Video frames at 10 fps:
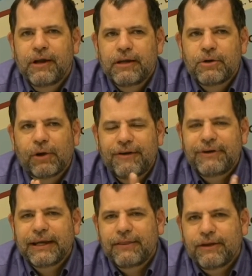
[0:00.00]
You're
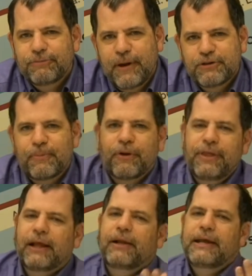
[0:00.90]
living in this much more
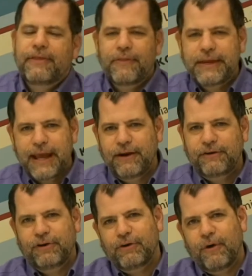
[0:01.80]
thickly than the
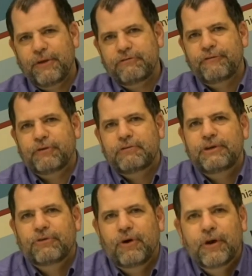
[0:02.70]
editor or the
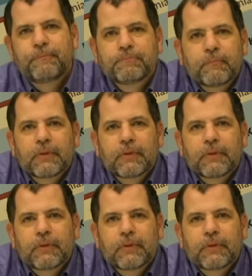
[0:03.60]
referees are.